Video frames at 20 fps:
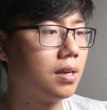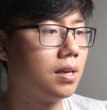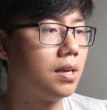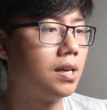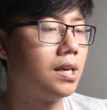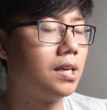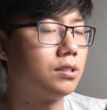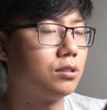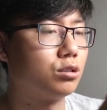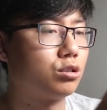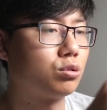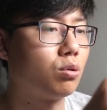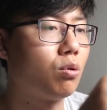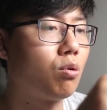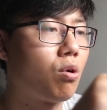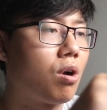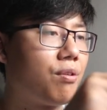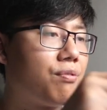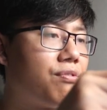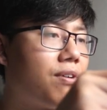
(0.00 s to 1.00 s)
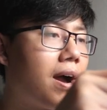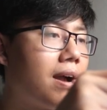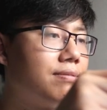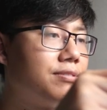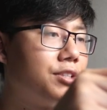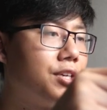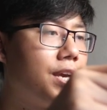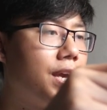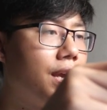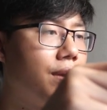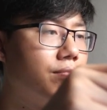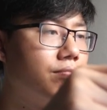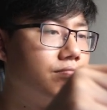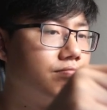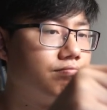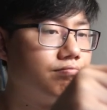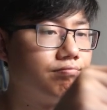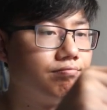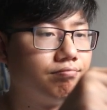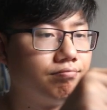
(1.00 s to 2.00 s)
So solo R5 team.
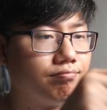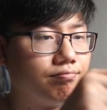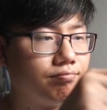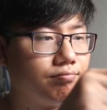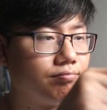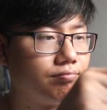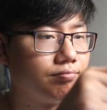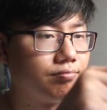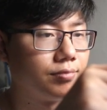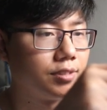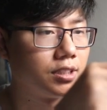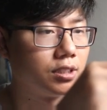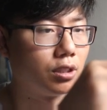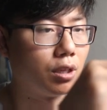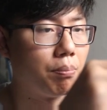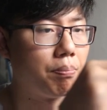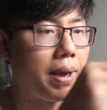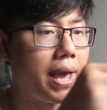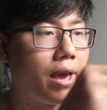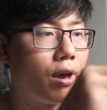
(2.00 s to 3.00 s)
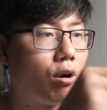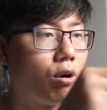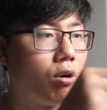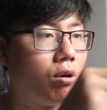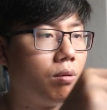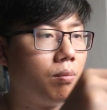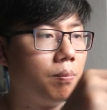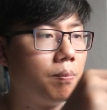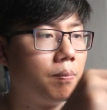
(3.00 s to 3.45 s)
So the BALE,